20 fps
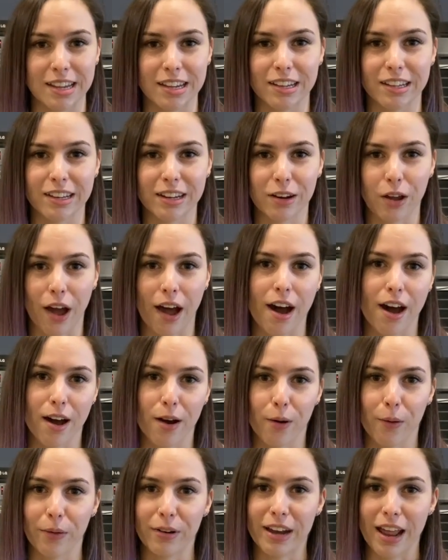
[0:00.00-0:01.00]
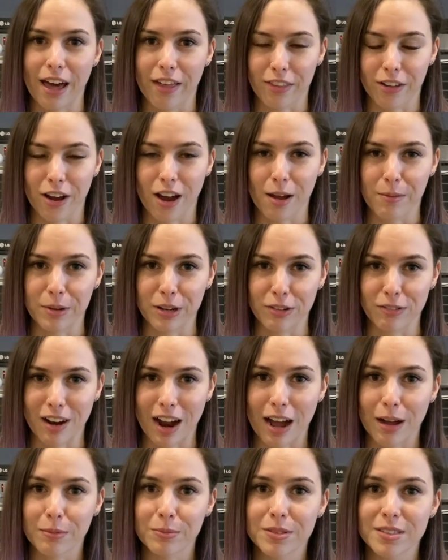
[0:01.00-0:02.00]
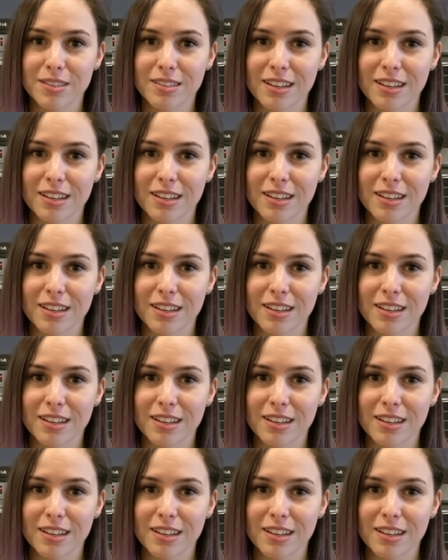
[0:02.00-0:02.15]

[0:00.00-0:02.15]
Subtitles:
it now that I'm in wraps.